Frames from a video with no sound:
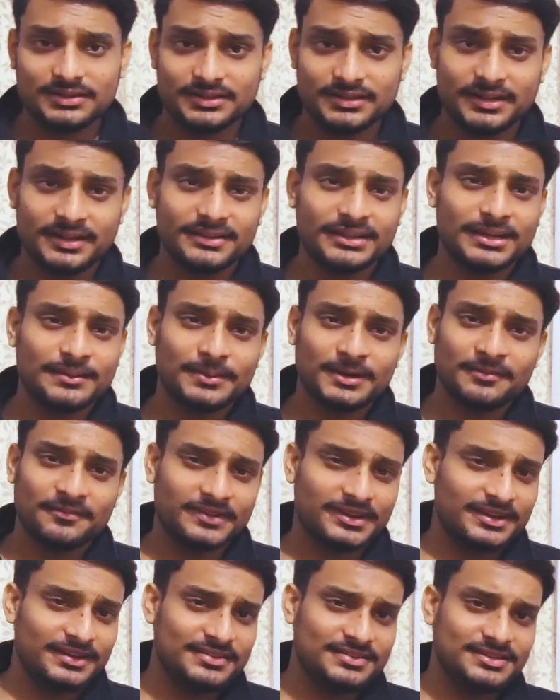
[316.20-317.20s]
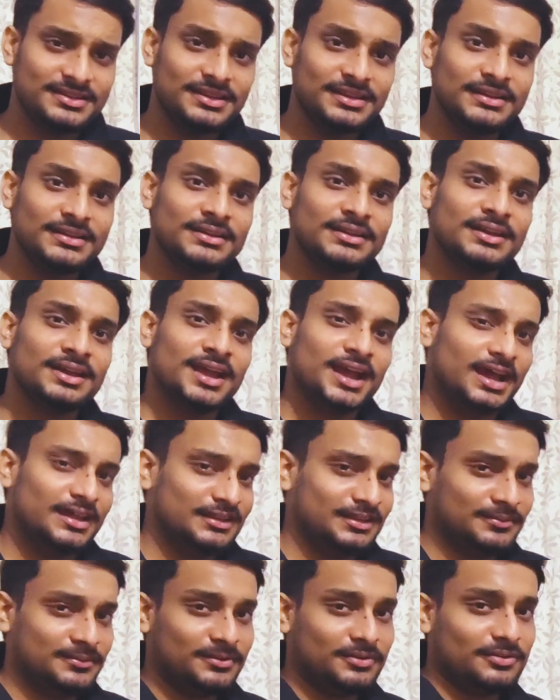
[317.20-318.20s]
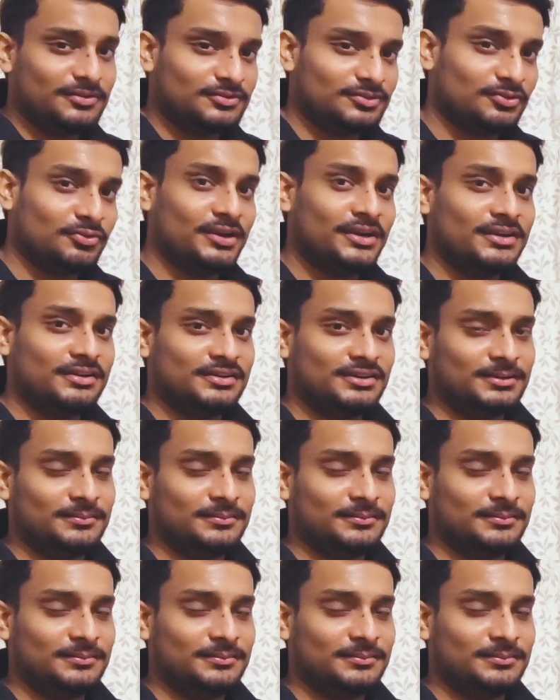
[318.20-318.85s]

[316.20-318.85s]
did that part very easily and they were also quite